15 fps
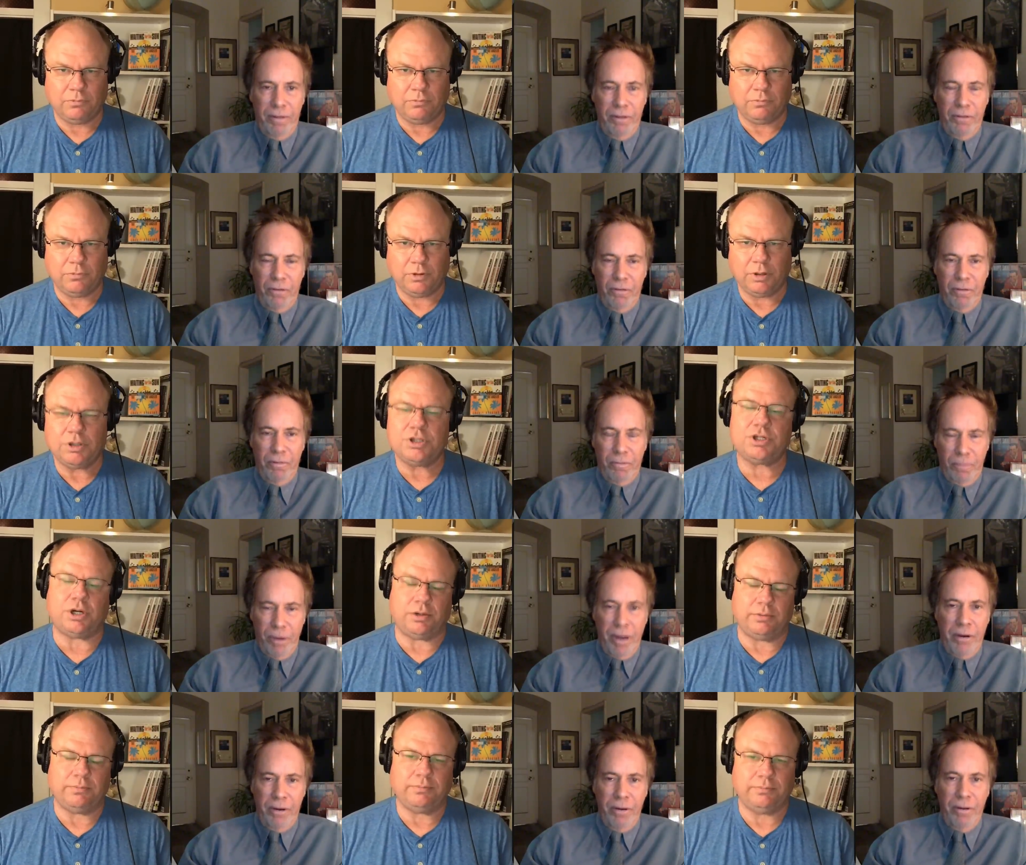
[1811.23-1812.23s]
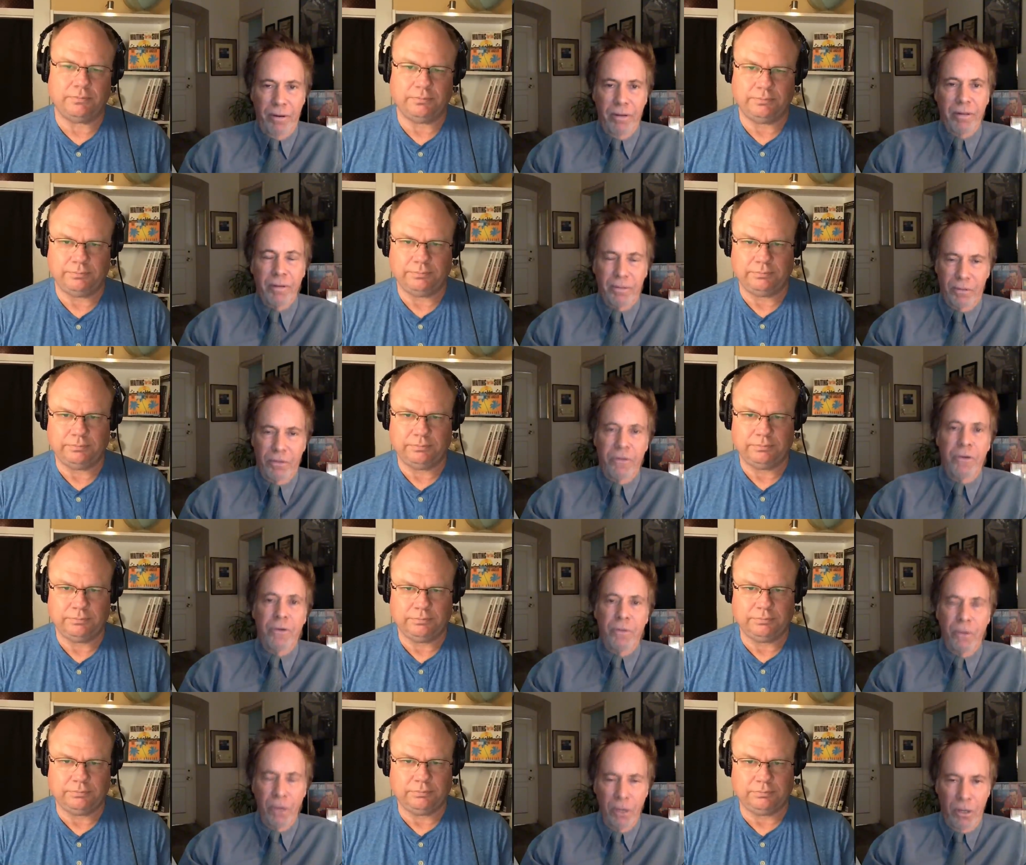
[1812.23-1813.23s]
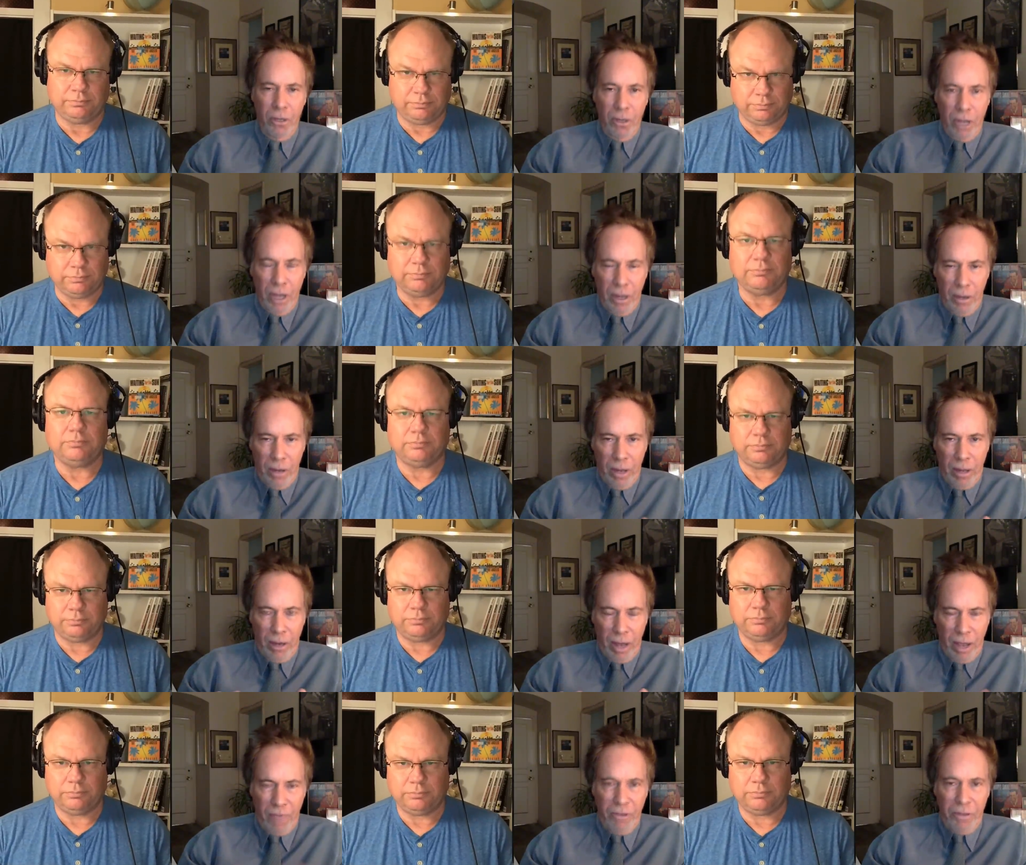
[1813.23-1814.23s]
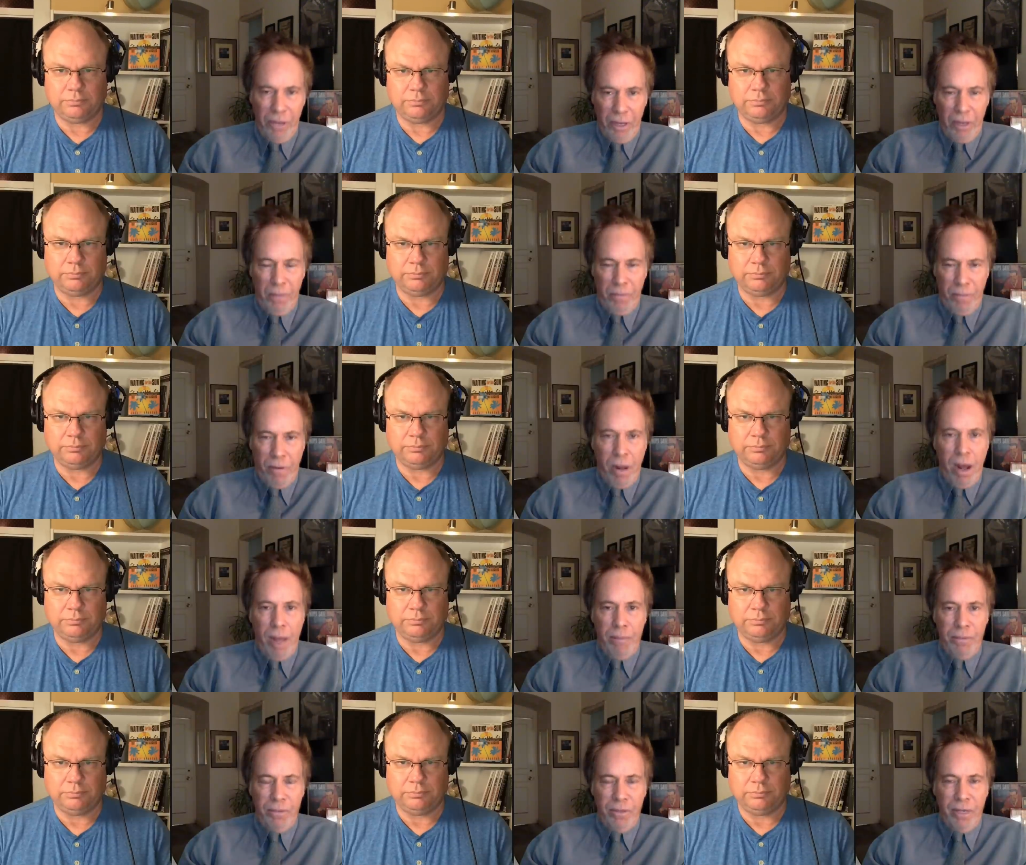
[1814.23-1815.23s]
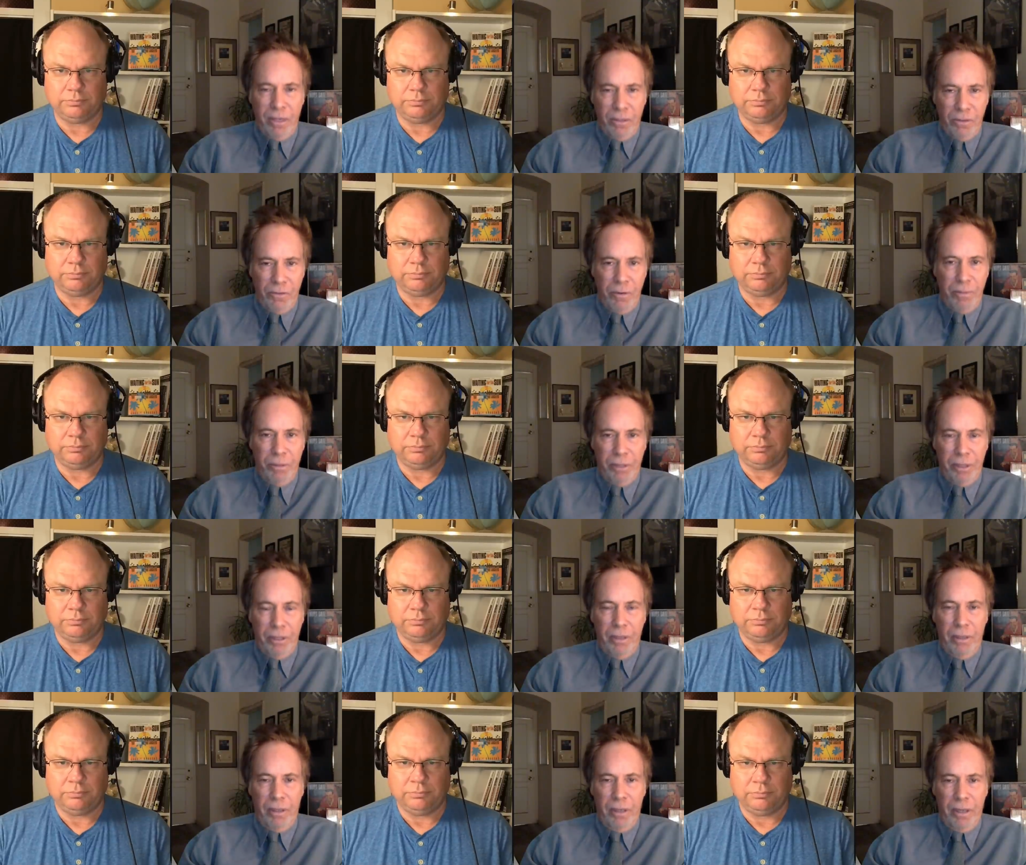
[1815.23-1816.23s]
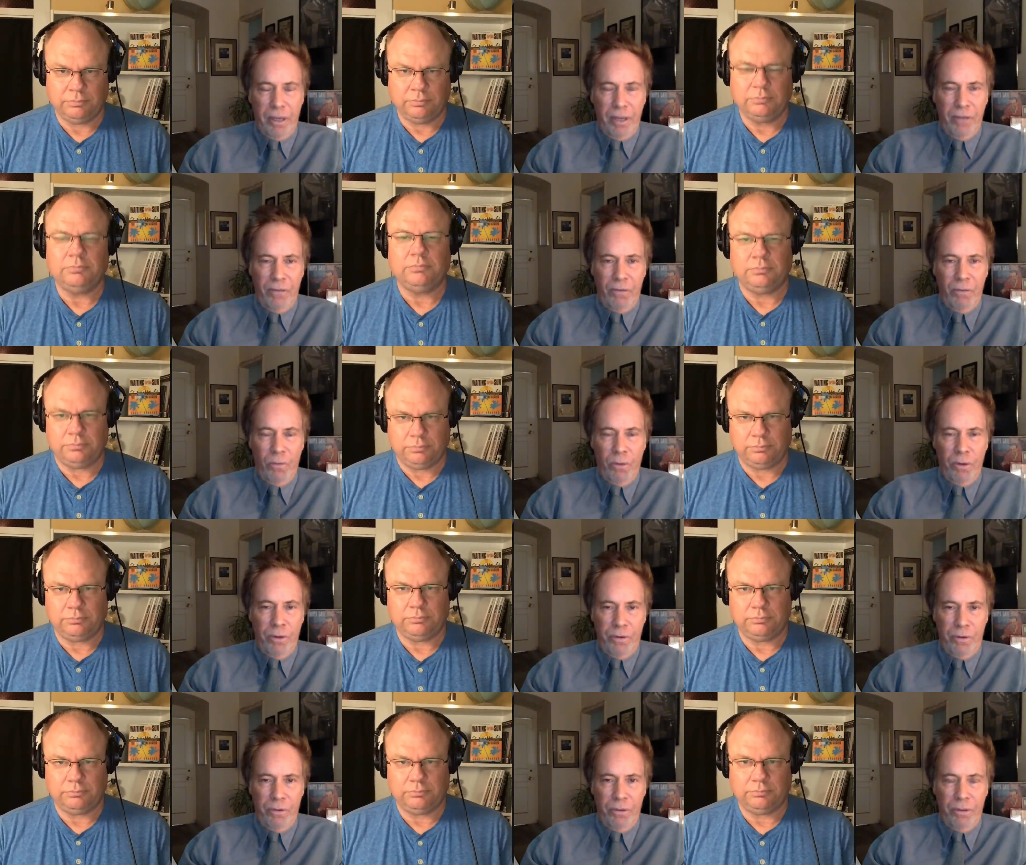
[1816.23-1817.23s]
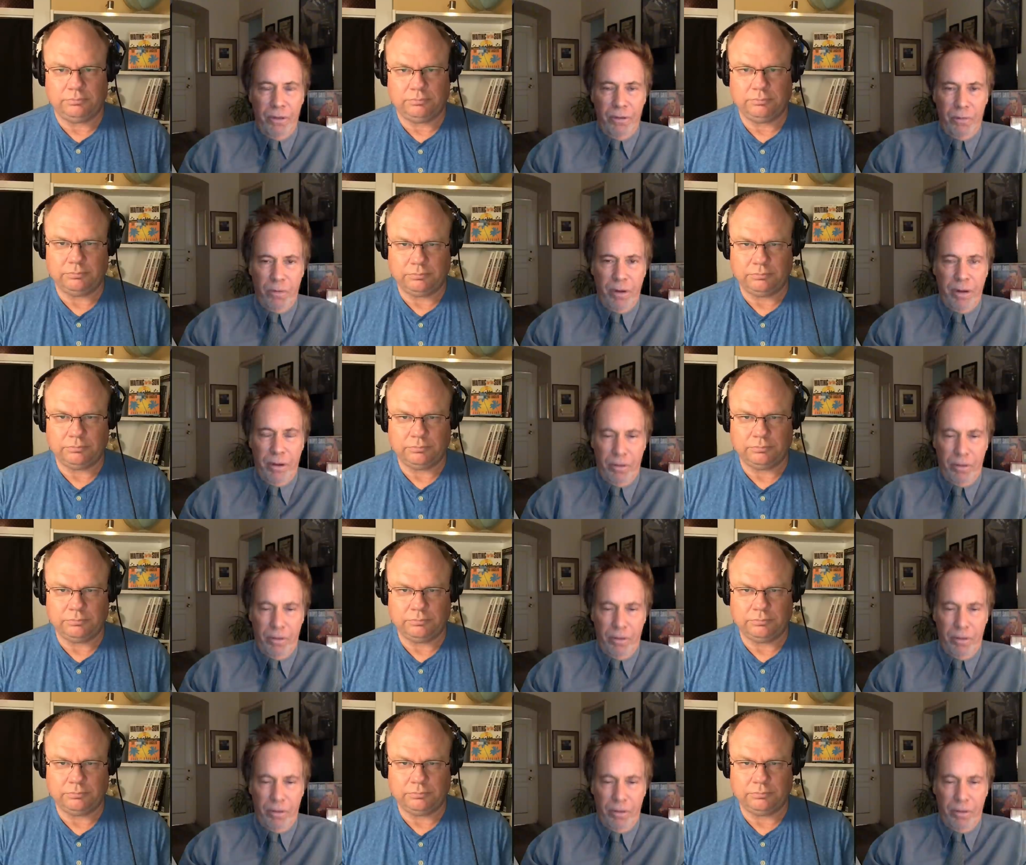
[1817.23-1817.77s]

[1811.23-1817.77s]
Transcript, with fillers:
Speaker 1: These are sure. brand new. There's a new and and everything in the props has a triplicate in case one or two things break.